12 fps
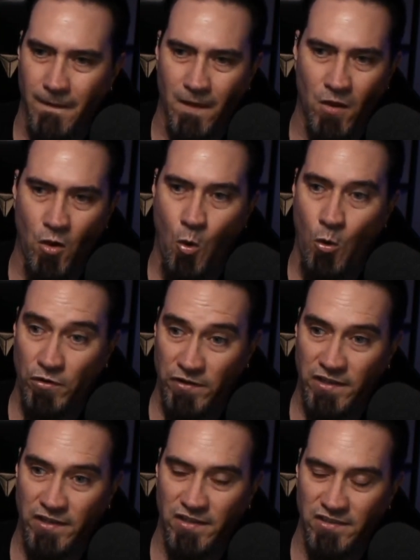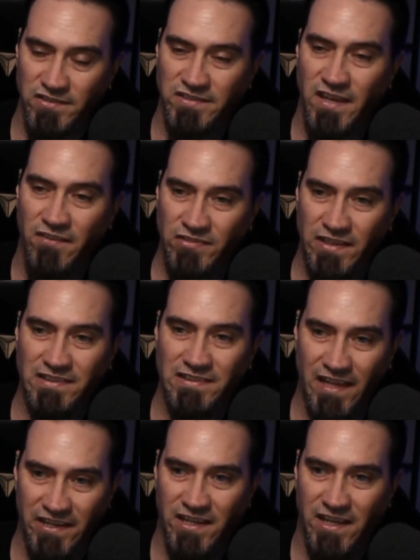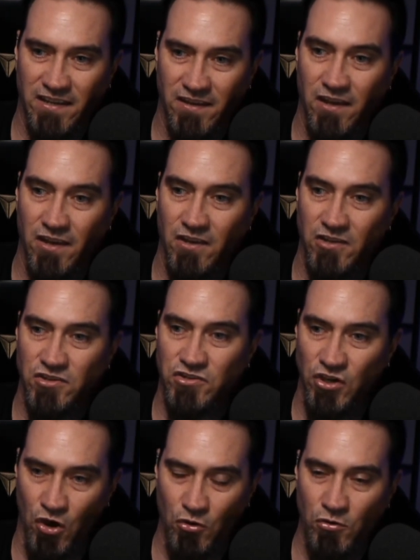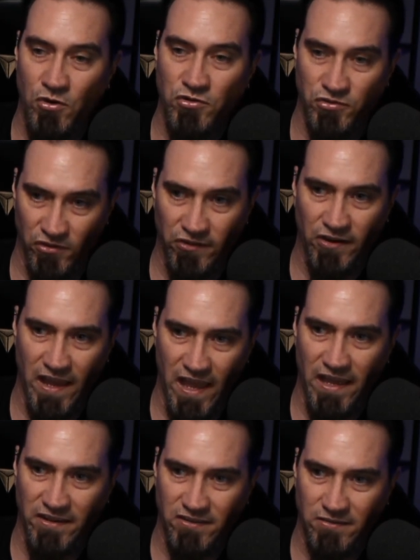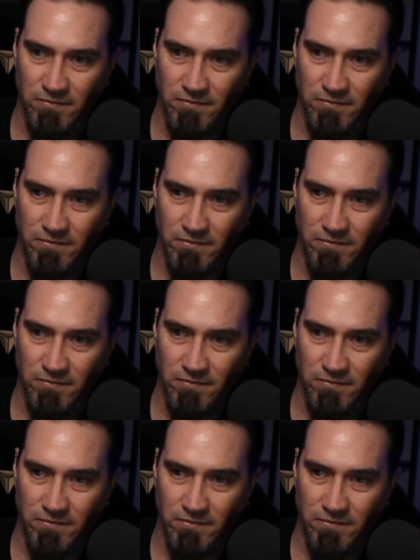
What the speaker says: Courtney is definitely letting it go to their head.